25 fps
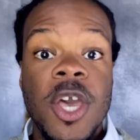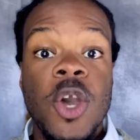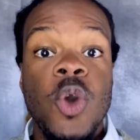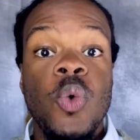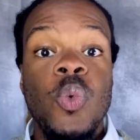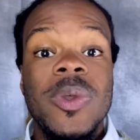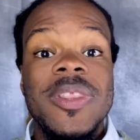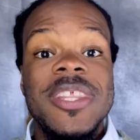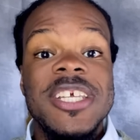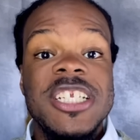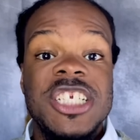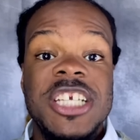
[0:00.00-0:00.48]

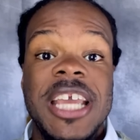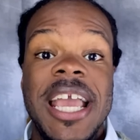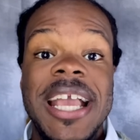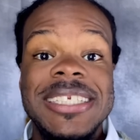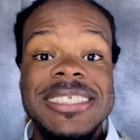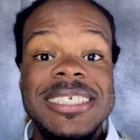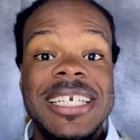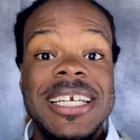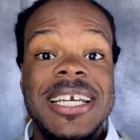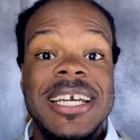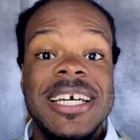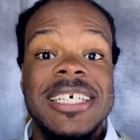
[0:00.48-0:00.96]
with the
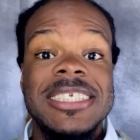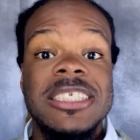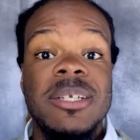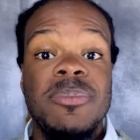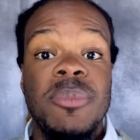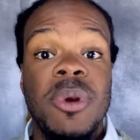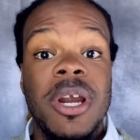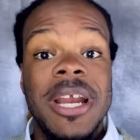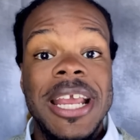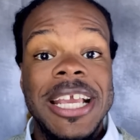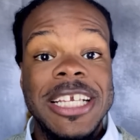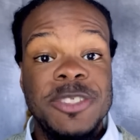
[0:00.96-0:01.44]
changing
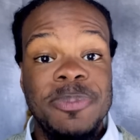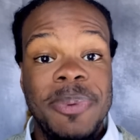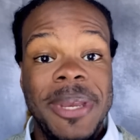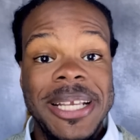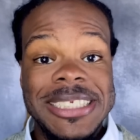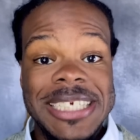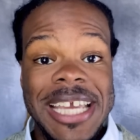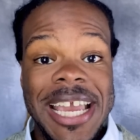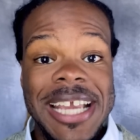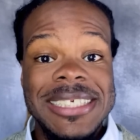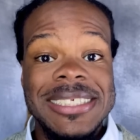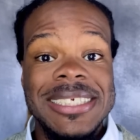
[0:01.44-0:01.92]
customer
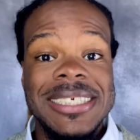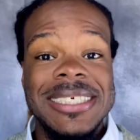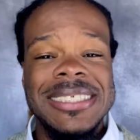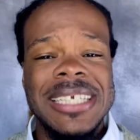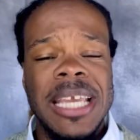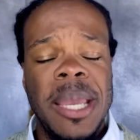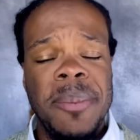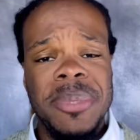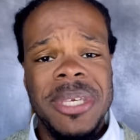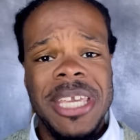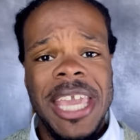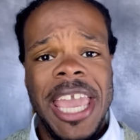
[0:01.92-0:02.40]
expectations
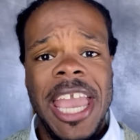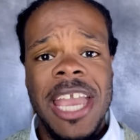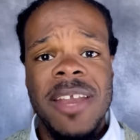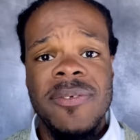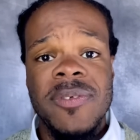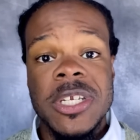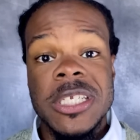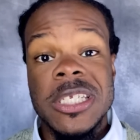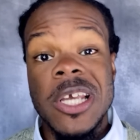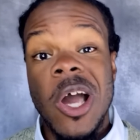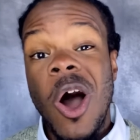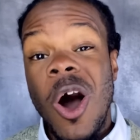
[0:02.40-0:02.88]
and
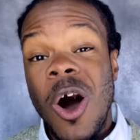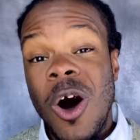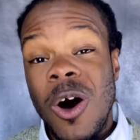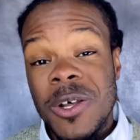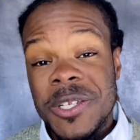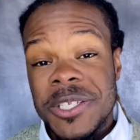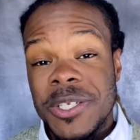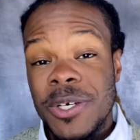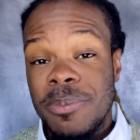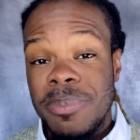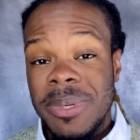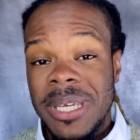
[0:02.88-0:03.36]
behaviors
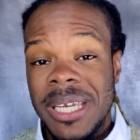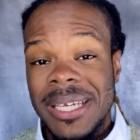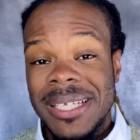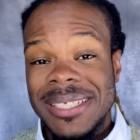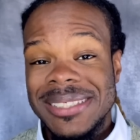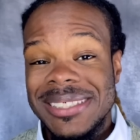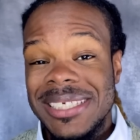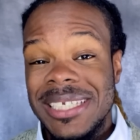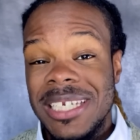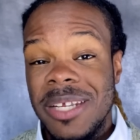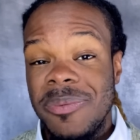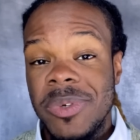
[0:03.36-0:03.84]
also being a
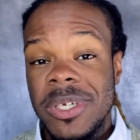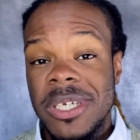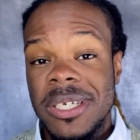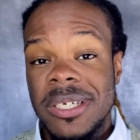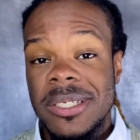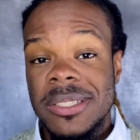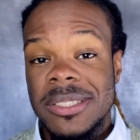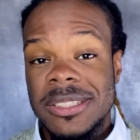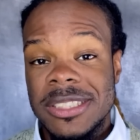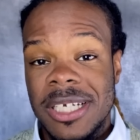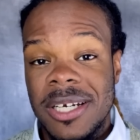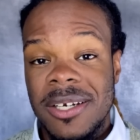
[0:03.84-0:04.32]
significant
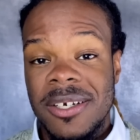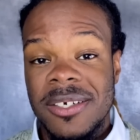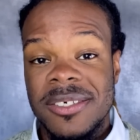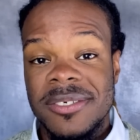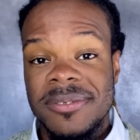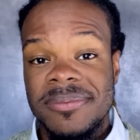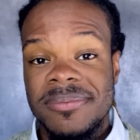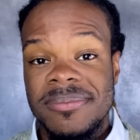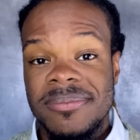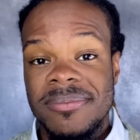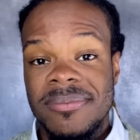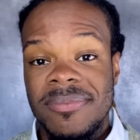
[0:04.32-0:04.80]
concern.
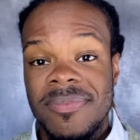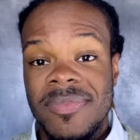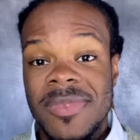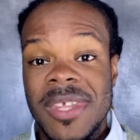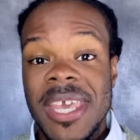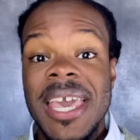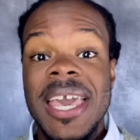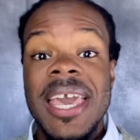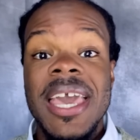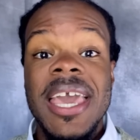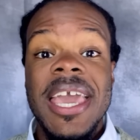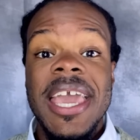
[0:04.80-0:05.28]

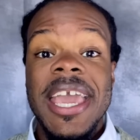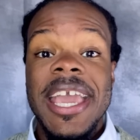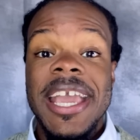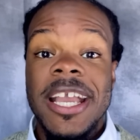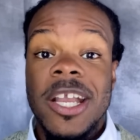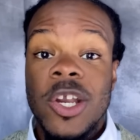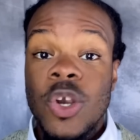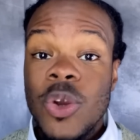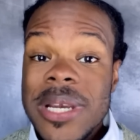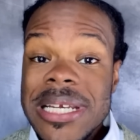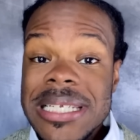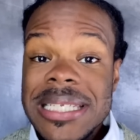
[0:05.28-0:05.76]

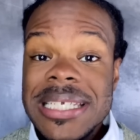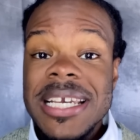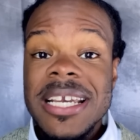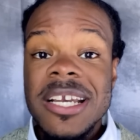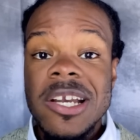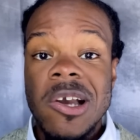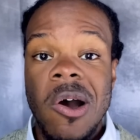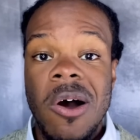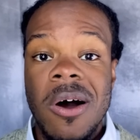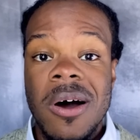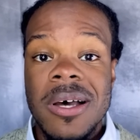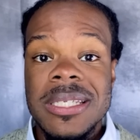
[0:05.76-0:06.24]
Increasing
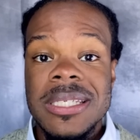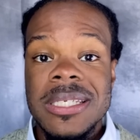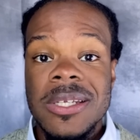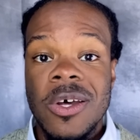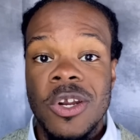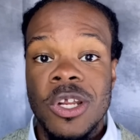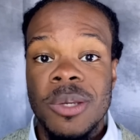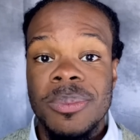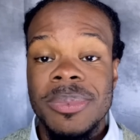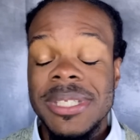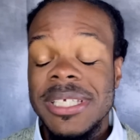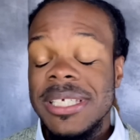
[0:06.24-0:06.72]
costs,
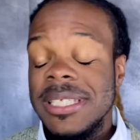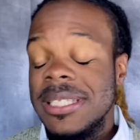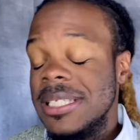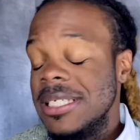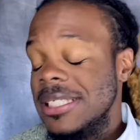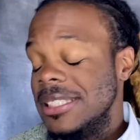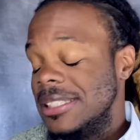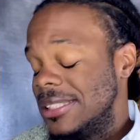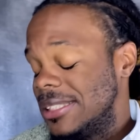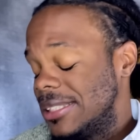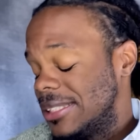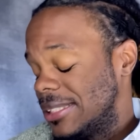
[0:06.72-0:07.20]
notably the
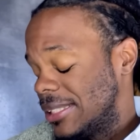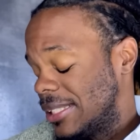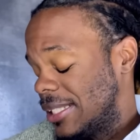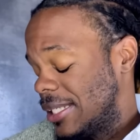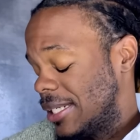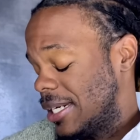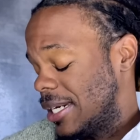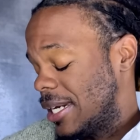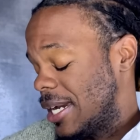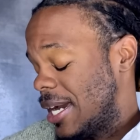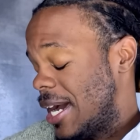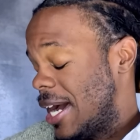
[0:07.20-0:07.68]

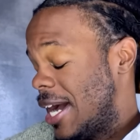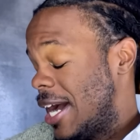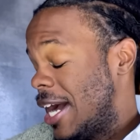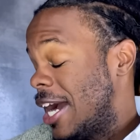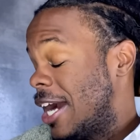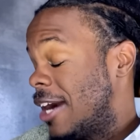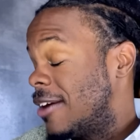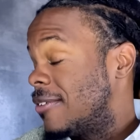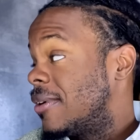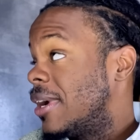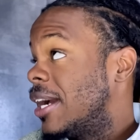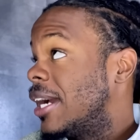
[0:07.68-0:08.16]

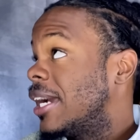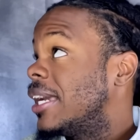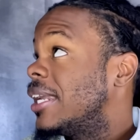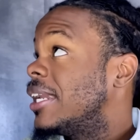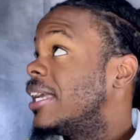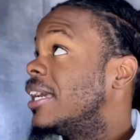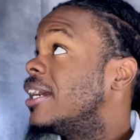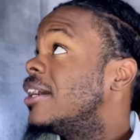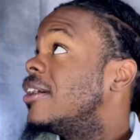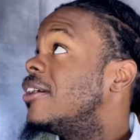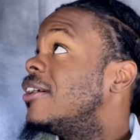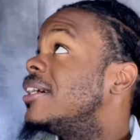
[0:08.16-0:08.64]

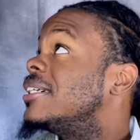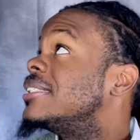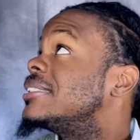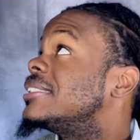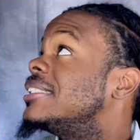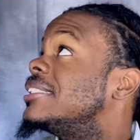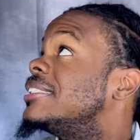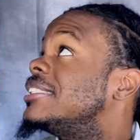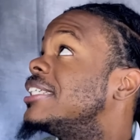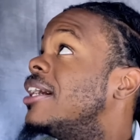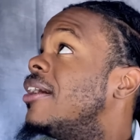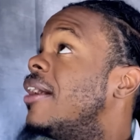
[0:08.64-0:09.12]
skyrocketing cost to
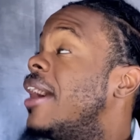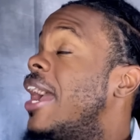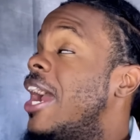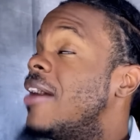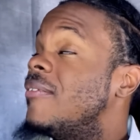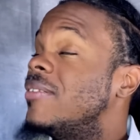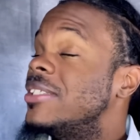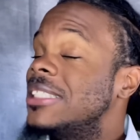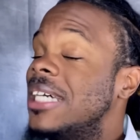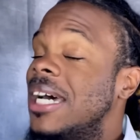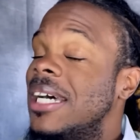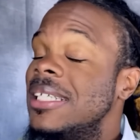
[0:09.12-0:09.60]
sell
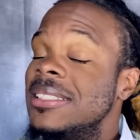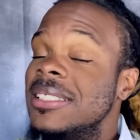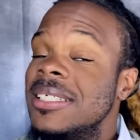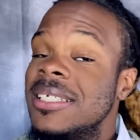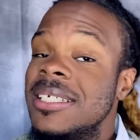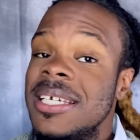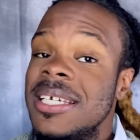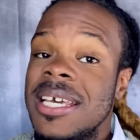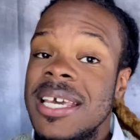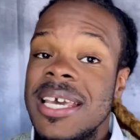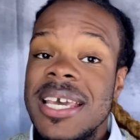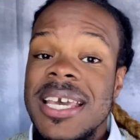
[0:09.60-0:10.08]
advertising,
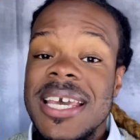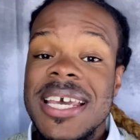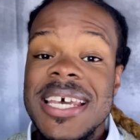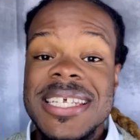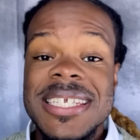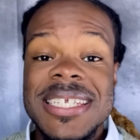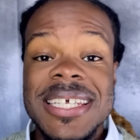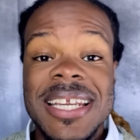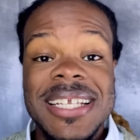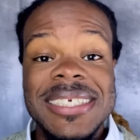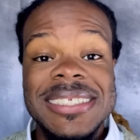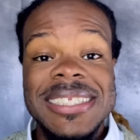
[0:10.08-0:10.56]
is
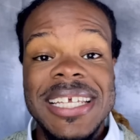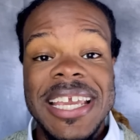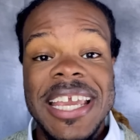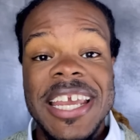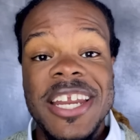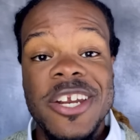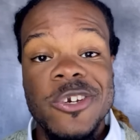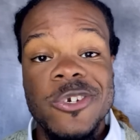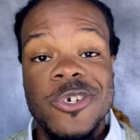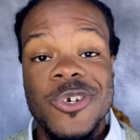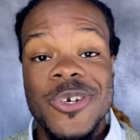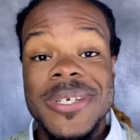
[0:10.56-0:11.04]
seen as the
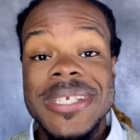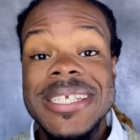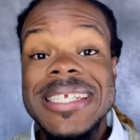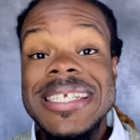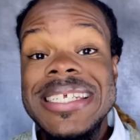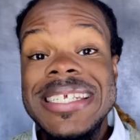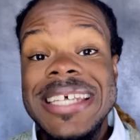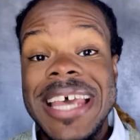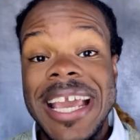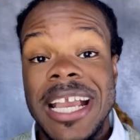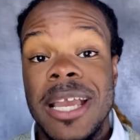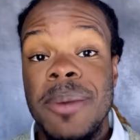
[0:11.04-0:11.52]
industry's
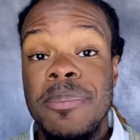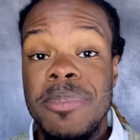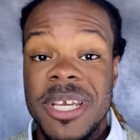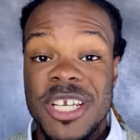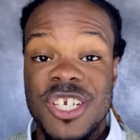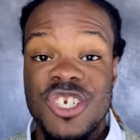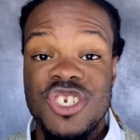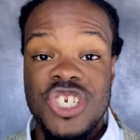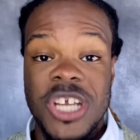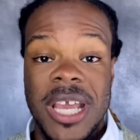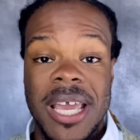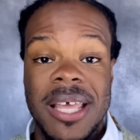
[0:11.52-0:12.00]
second
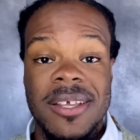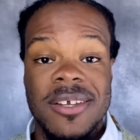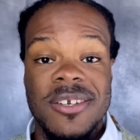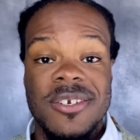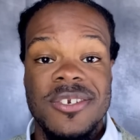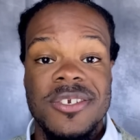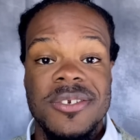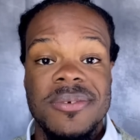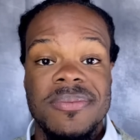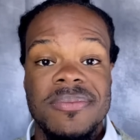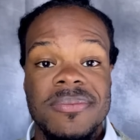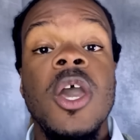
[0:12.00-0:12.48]
biggest
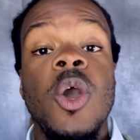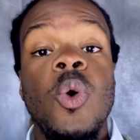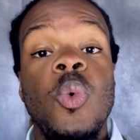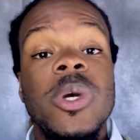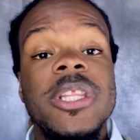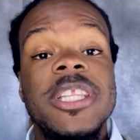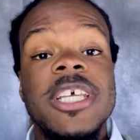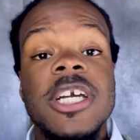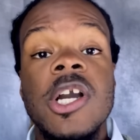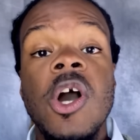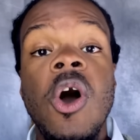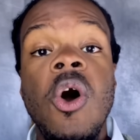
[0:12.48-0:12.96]
challenge. With
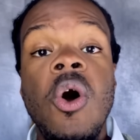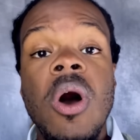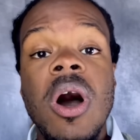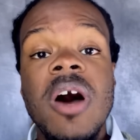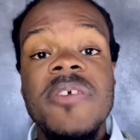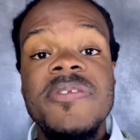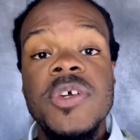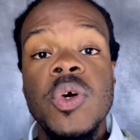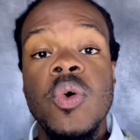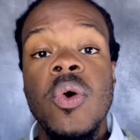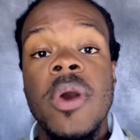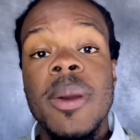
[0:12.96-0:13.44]
the goal of
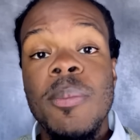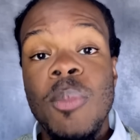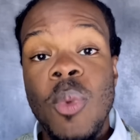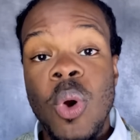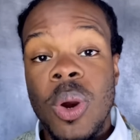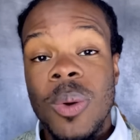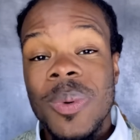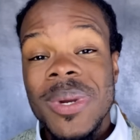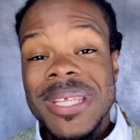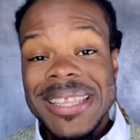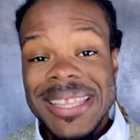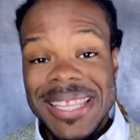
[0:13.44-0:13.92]
doing more
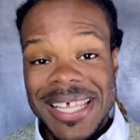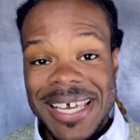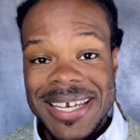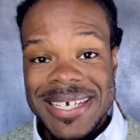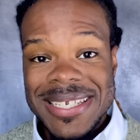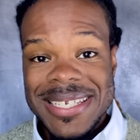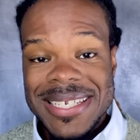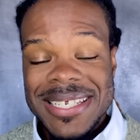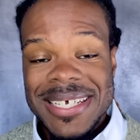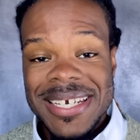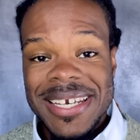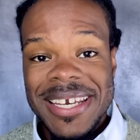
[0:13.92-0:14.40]
with
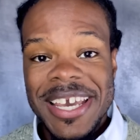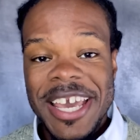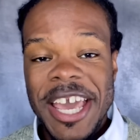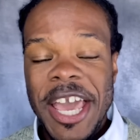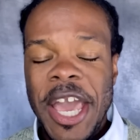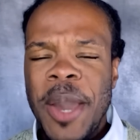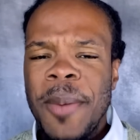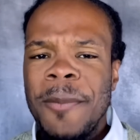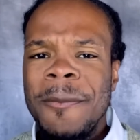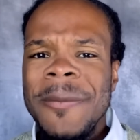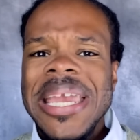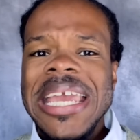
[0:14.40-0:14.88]
less,
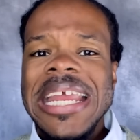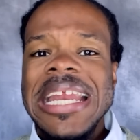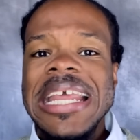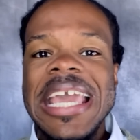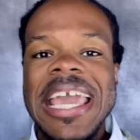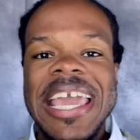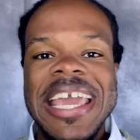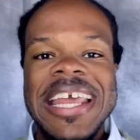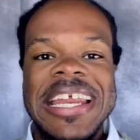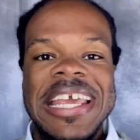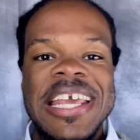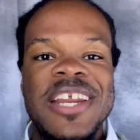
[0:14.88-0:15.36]
media
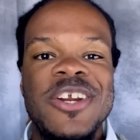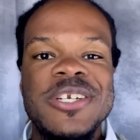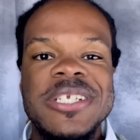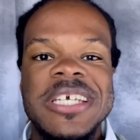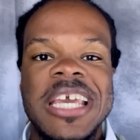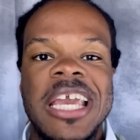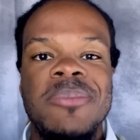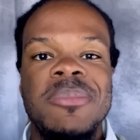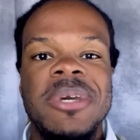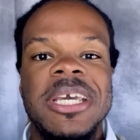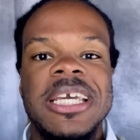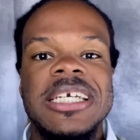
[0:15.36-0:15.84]
and
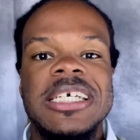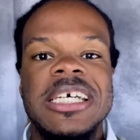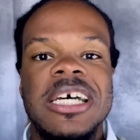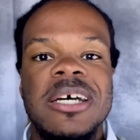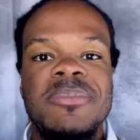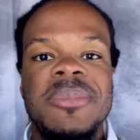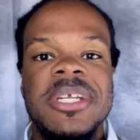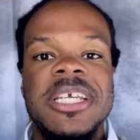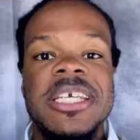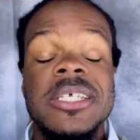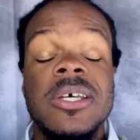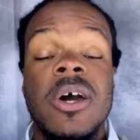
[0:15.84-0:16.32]
entertainment
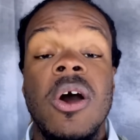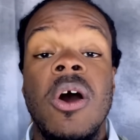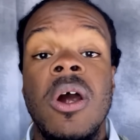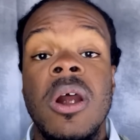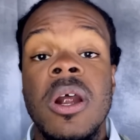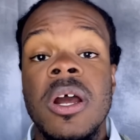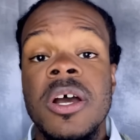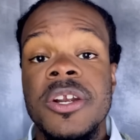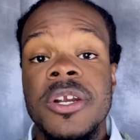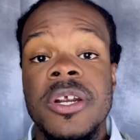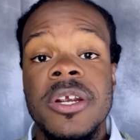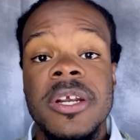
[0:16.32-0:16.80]
companies are
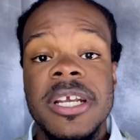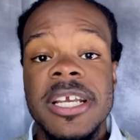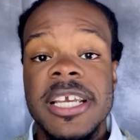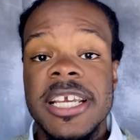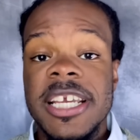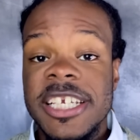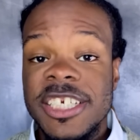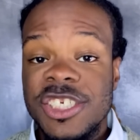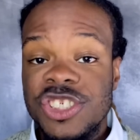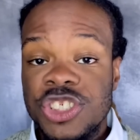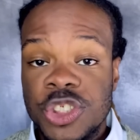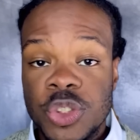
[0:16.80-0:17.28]
under
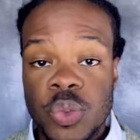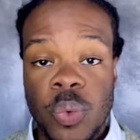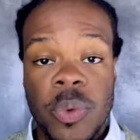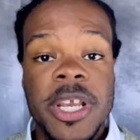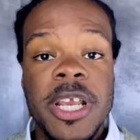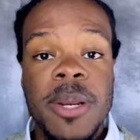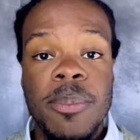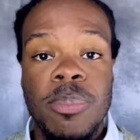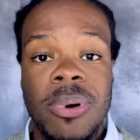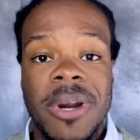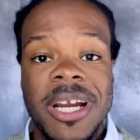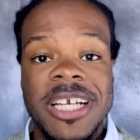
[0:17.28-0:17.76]
extreme
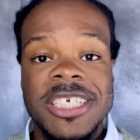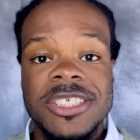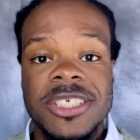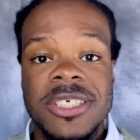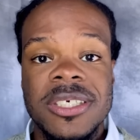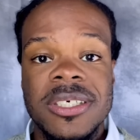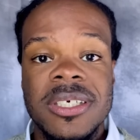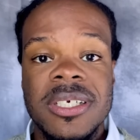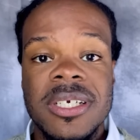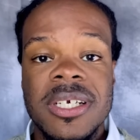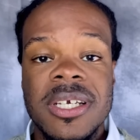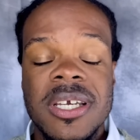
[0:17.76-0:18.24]

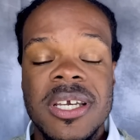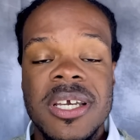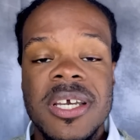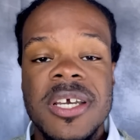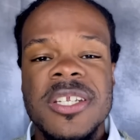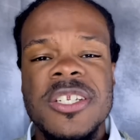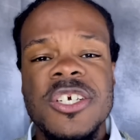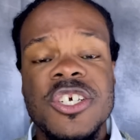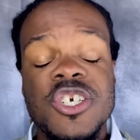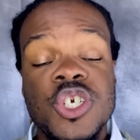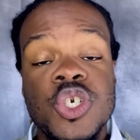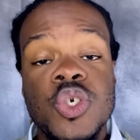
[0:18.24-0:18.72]
pressure
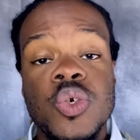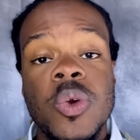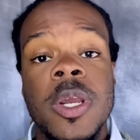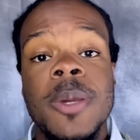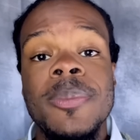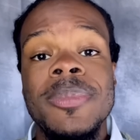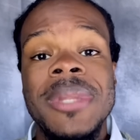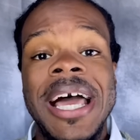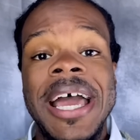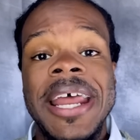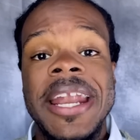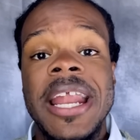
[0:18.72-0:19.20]
to
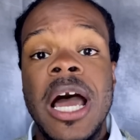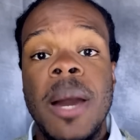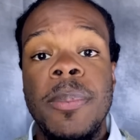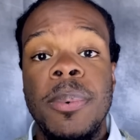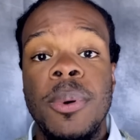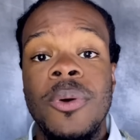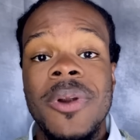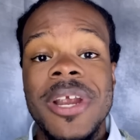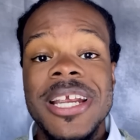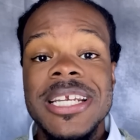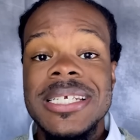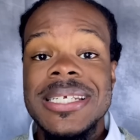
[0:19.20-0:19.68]
streamline
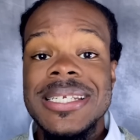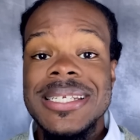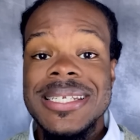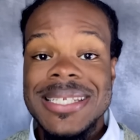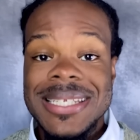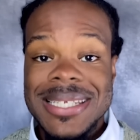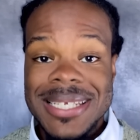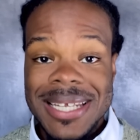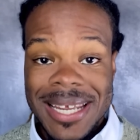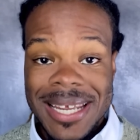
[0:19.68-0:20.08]
operations